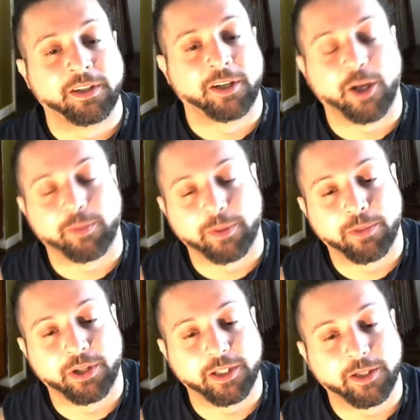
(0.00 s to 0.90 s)
My
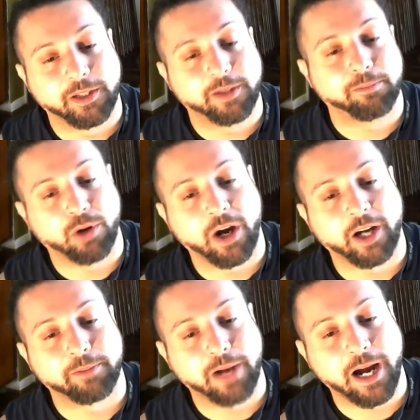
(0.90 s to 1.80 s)
buddy
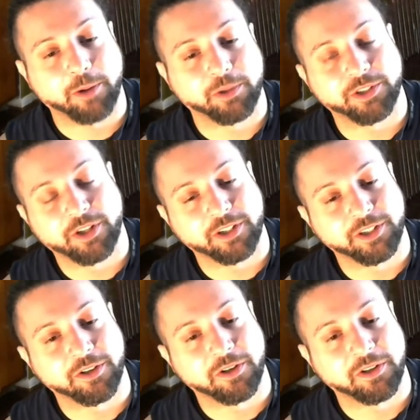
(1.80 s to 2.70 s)
Brian Powers on
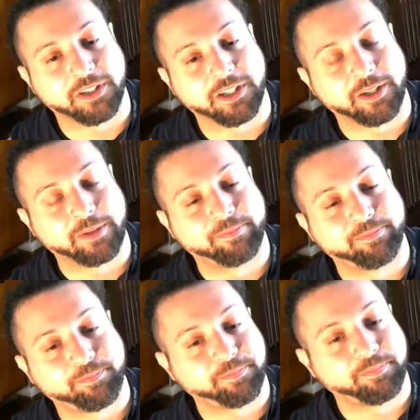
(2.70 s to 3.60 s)
guitar there.
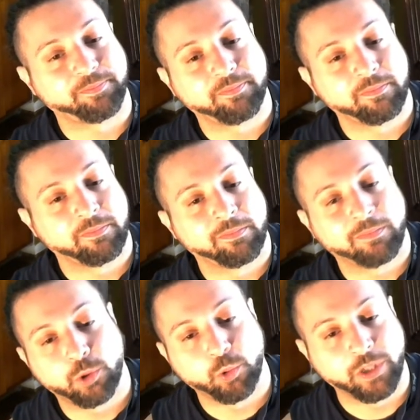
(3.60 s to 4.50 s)

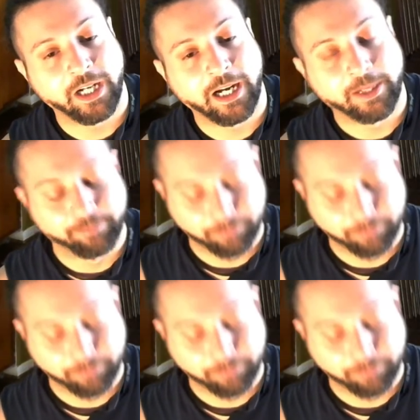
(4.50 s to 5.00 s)
Cool guy.